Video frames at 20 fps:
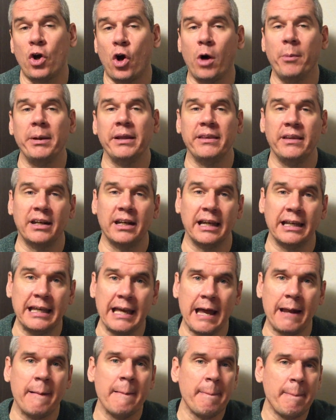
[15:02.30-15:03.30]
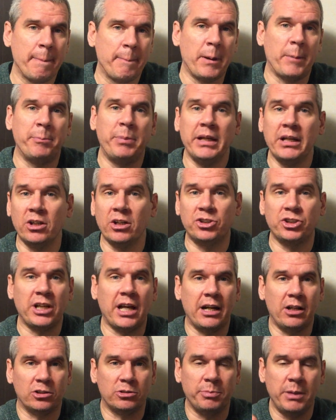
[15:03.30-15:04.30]
comment that I get. But bigger
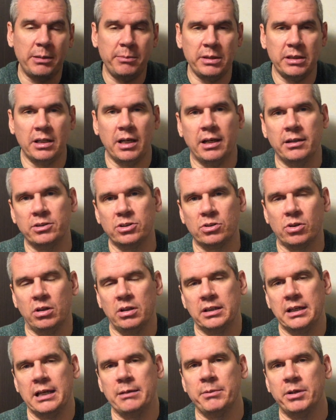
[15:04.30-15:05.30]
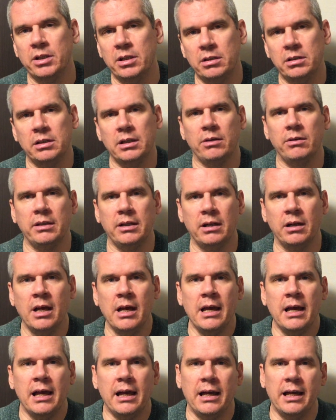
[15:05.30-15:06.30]
channels, maybe Scholar Gamer Nerd out there,
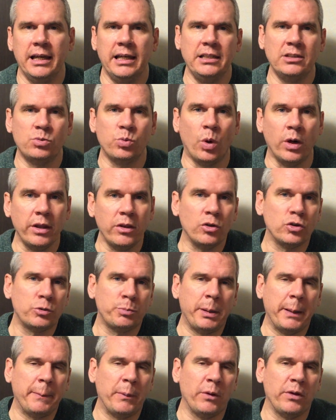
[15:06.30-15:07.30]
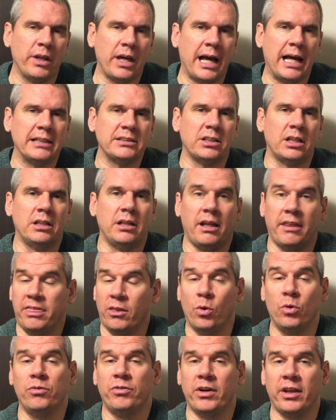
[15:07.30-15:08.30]
he's one of those people that has
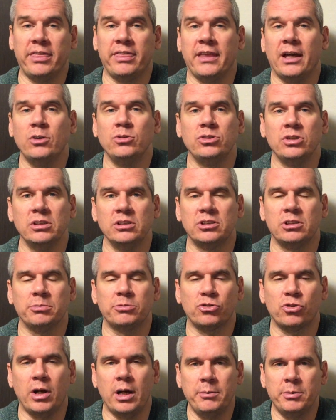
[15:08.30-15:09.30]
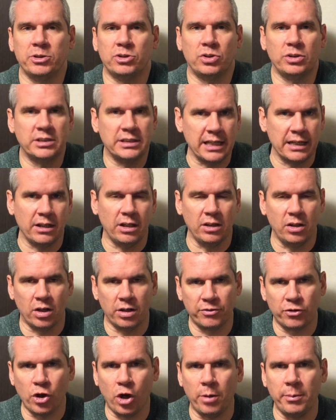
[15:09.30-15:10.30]
over 1,000 subscribers, so he's getting a
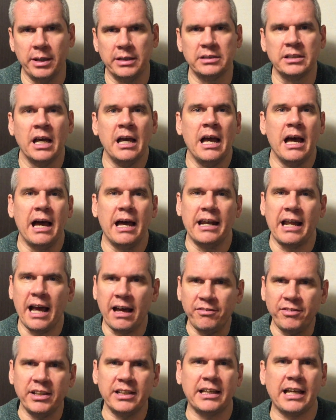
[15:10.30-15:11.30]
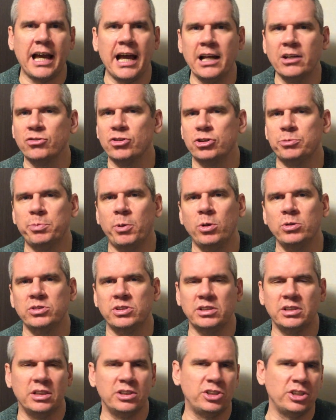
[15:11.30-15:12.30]
lot of comments. And having canned
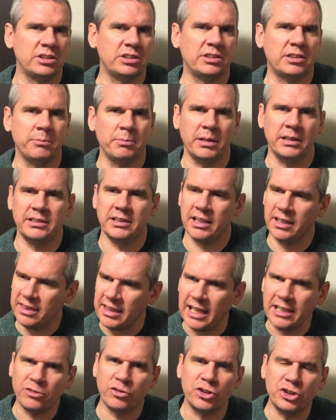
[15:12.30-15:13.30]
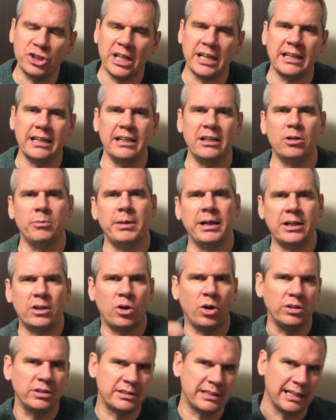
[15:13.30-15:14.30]
responses that just simply say, thanks for checking in on my
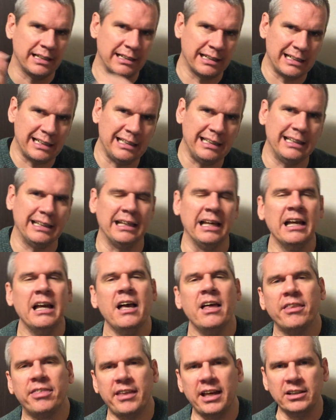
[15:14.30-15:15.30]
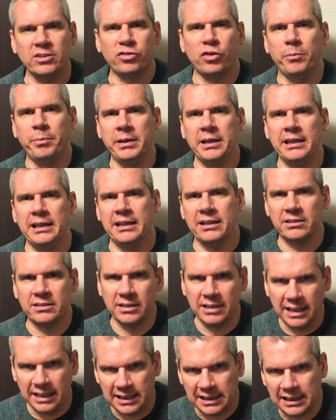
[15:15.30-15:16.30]
content, click. Thanks for being here
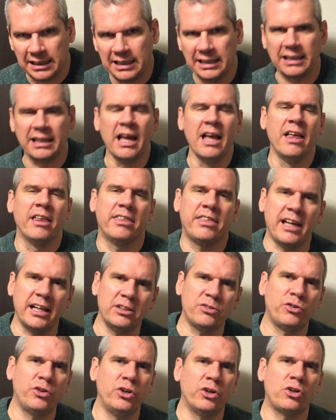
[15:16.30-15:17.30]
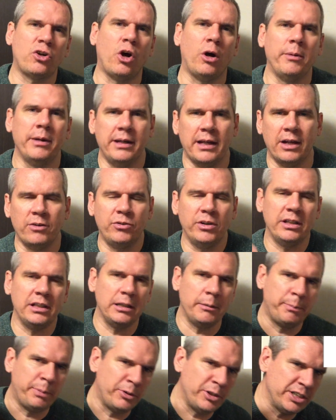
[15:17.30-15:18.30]
today, click. Thanks for your comment, I
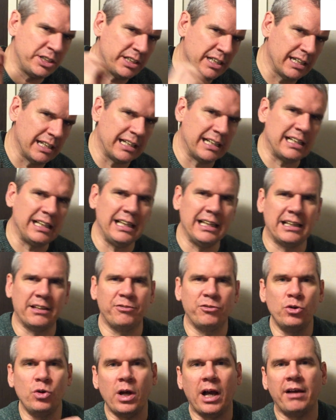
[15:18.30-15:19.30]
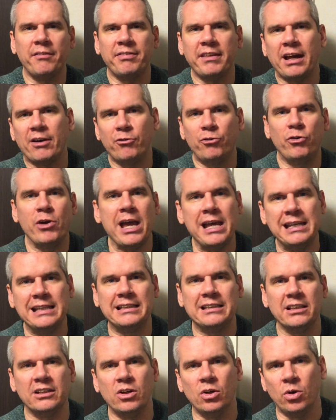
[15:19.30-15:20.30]
really appreciate it, click. If you have that ready
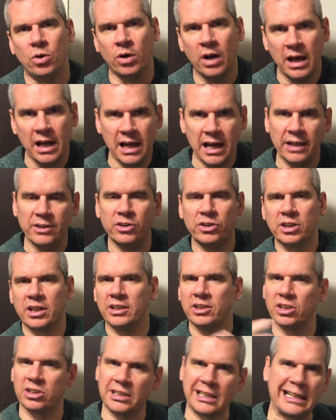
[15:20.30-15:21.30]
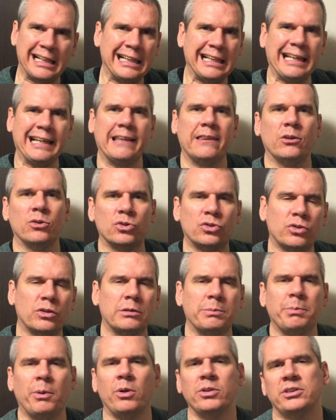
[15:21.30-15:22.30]
to go and you can just click those
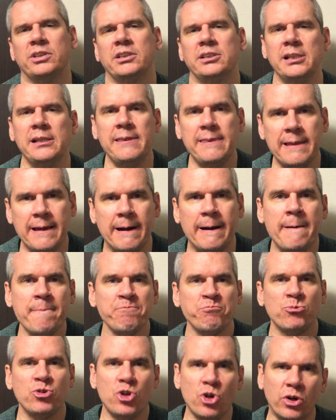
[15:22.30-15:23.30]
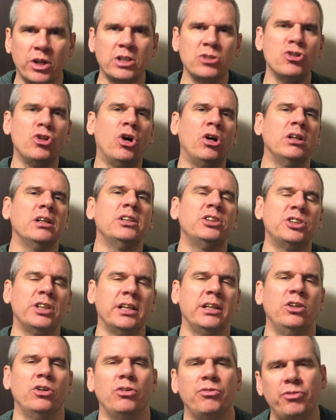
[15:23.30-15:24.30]
responses in there, you're
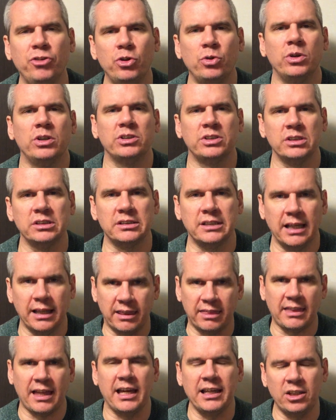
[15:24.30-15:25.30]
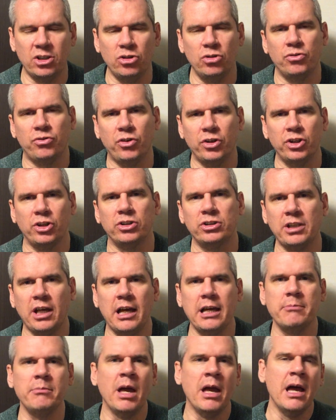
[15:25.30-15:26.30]
acknowledging your viewers and saying thank you for your
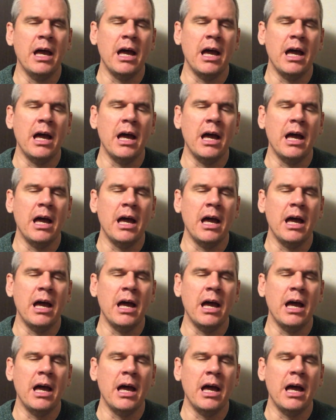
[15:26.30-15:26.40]
time,